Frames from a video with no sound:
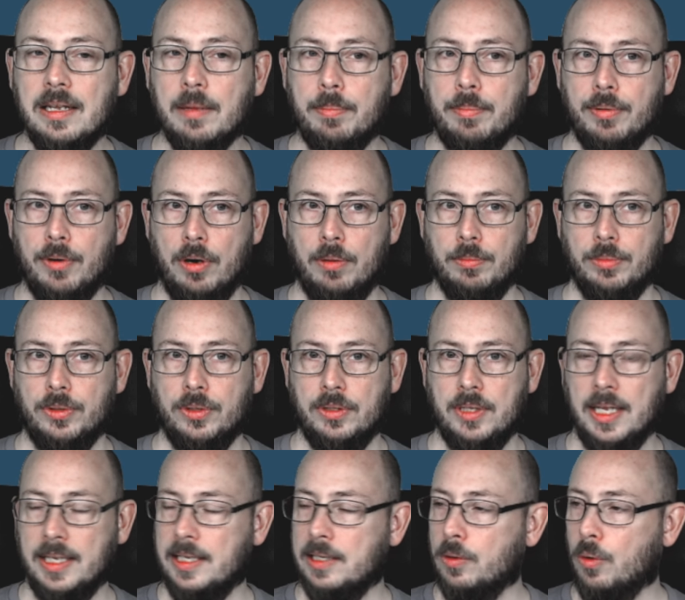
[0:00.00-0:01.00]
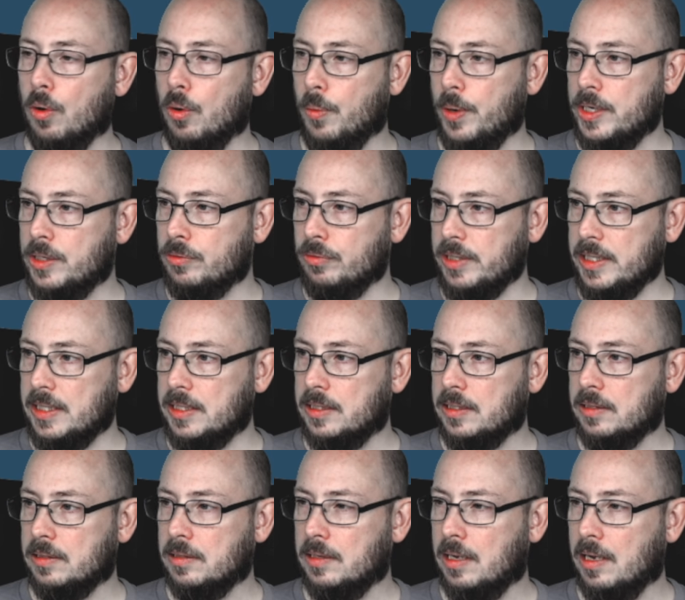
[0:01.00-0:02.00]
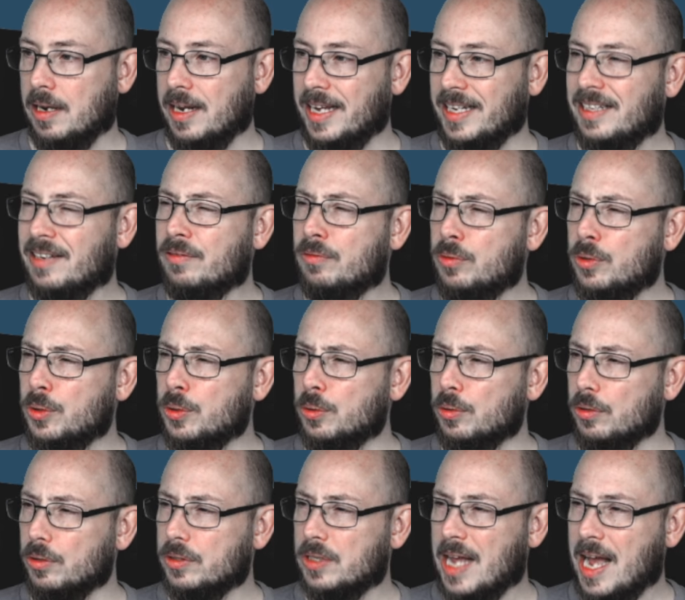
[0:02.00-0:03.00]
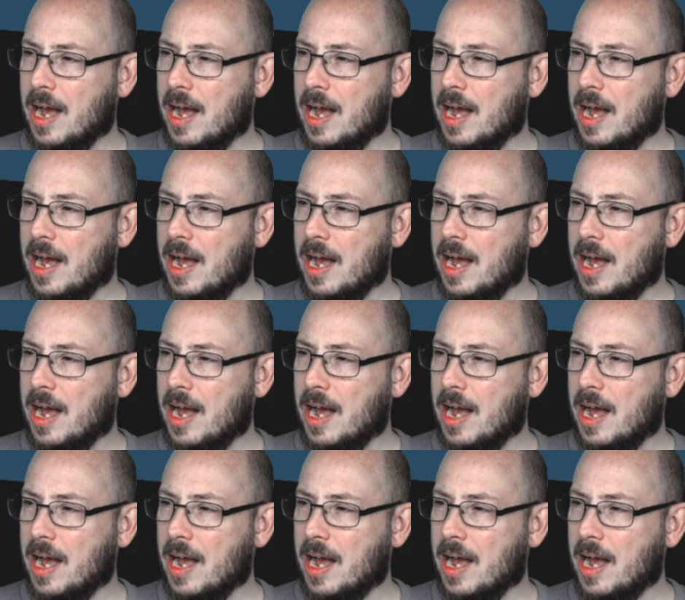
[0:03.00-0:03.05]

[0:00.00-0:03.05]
the prompt that it always reads, like the rules.